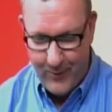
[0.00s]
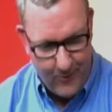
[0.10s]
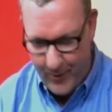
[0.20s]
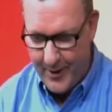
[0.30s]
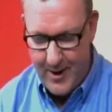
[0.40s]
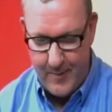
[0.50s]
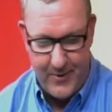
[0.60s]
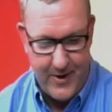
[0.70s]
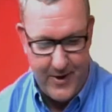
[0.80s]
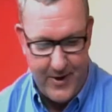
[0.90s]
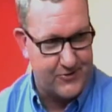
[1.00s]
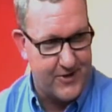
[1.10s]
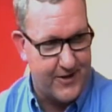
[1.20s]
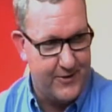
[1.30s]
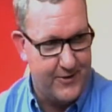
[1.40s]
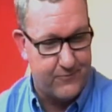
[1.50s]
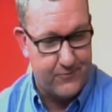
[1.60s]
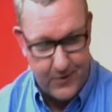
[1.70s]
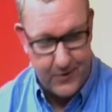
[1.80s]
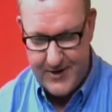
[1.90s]
We're already on pace for a
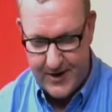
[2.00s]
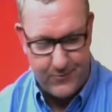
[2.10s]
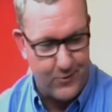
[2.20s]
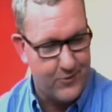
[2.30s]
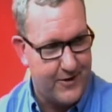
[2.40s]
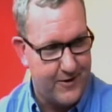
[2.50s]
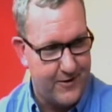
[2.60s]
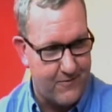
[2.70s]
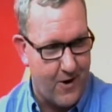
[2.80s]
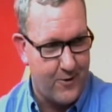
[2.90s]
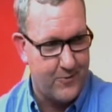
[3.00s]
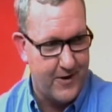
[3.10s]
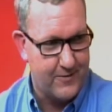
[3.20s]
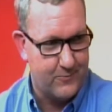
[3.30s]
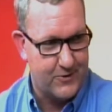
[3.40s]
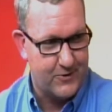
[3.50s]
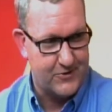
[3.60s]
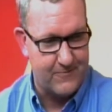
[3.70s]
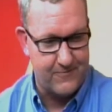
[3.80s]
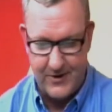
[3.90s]
second full year of Honor Ring, which is
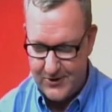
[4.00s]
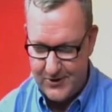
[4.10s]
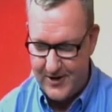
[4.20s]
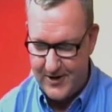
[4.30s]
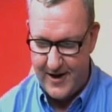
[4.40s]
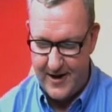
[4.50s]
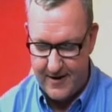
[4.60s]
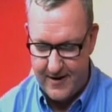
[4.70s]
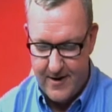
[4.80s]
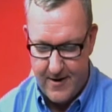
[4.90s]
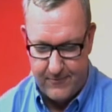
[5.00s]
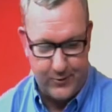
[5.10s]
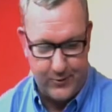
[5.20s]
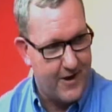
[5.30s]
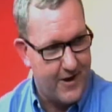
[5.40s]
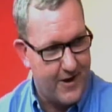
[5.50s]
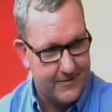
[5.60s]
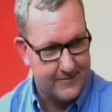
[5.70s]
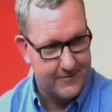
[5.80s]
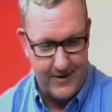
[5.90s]
a Florida
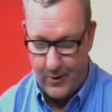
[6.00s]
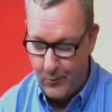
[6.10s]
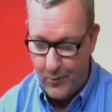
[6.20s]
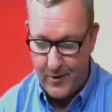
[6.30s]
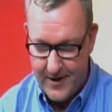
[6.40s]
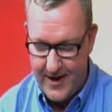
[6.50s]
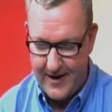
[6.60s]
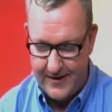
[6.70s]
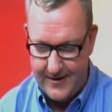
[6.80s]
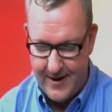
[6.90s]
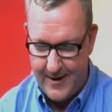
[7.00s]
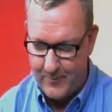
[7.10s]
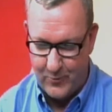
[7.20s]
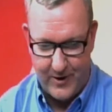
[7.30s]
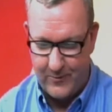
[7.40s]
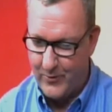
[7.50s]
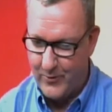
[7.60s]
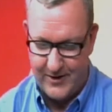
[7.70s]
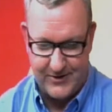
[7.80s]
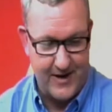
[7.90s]
award, and we're
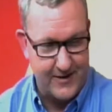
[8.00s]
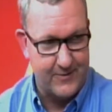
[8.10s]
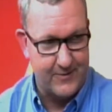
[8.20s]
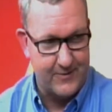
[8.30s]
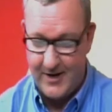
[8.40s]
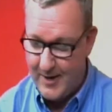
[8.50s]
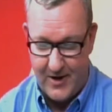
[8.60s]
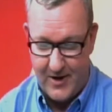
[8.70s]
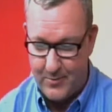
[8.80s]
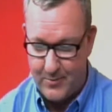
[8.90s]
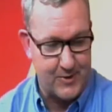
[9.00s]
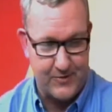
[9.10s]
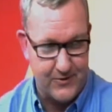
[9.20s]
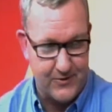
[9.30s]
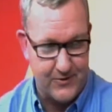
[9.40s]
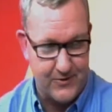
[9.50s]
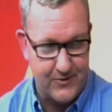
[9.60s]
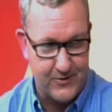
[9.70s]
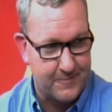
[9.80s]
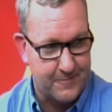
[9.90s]
excited. We're excited about the prospect for this coming up year.